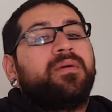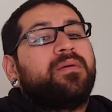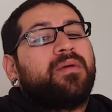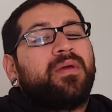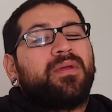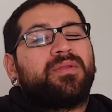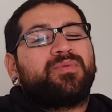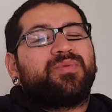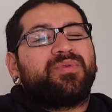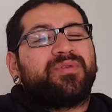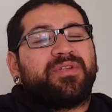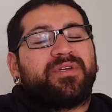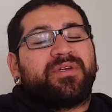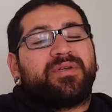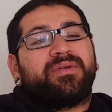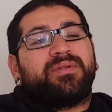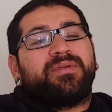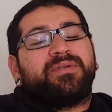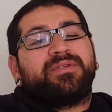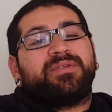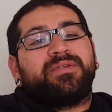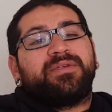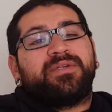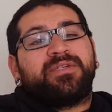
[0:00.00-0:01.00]
it's
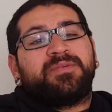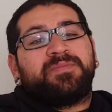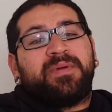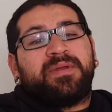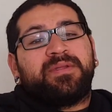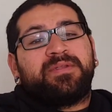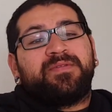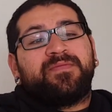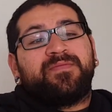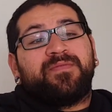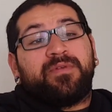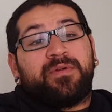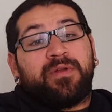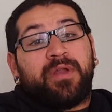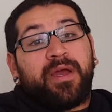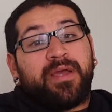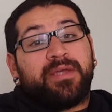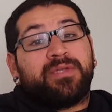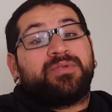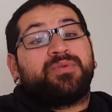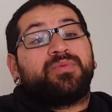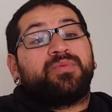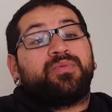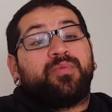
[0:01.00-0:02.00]
ridiculously expensive. They're
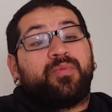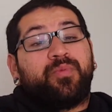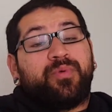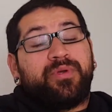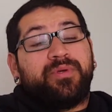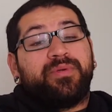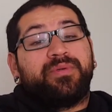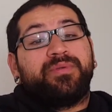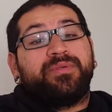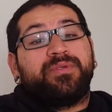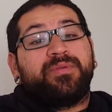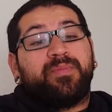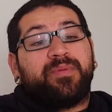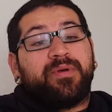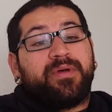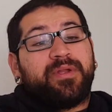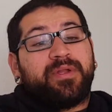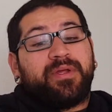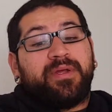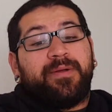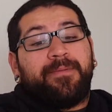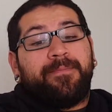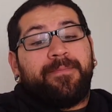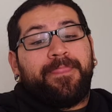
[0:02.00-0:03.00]
nice wheels,
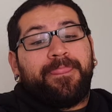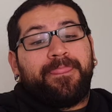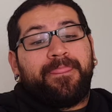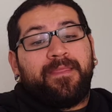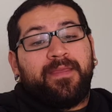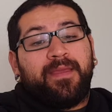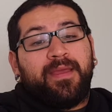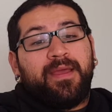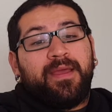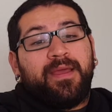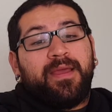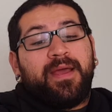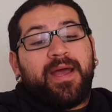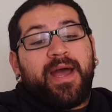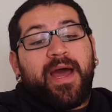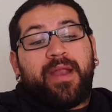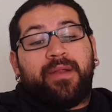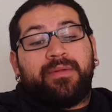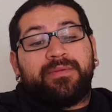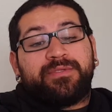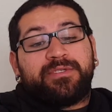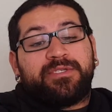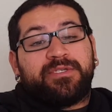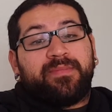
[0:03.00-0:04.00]
but I
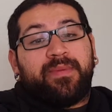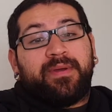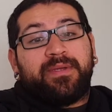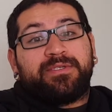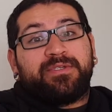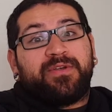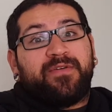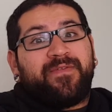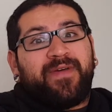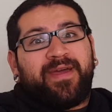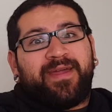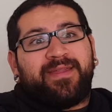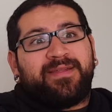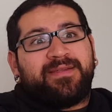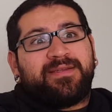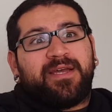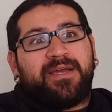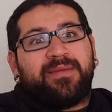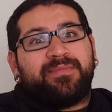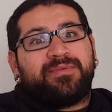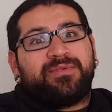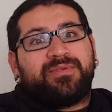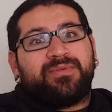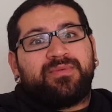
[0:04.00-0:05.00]
don't see myself
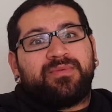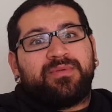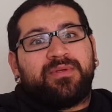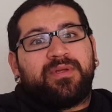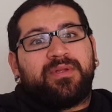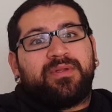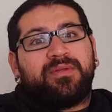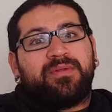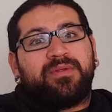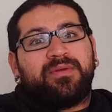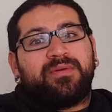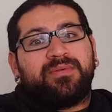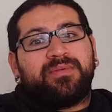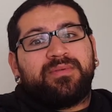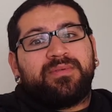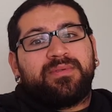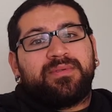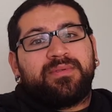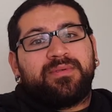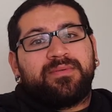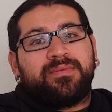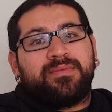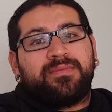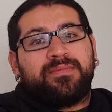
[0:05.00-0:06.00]
anytime soon getting
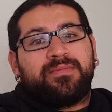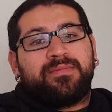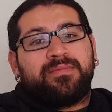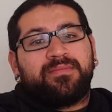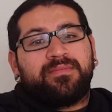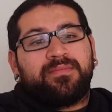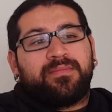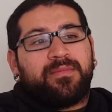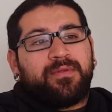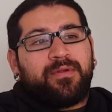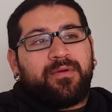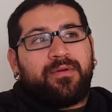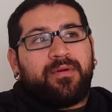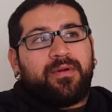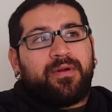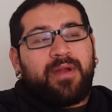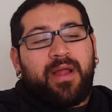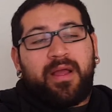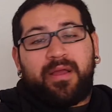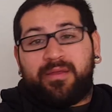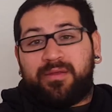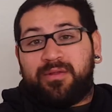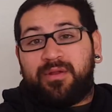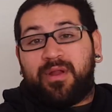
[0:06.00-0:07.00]
those. Or
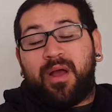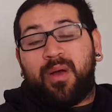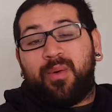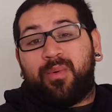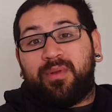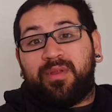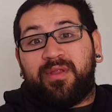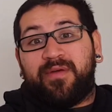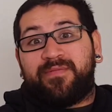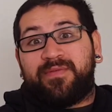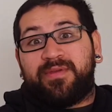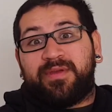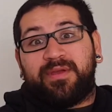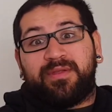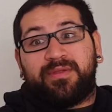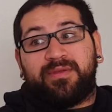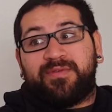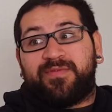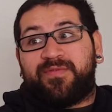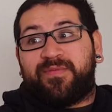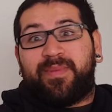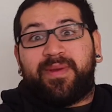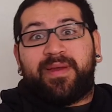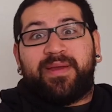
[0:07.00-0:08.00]
I would love to get
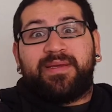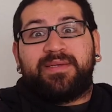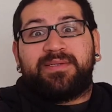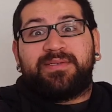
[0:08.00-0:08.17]
those for my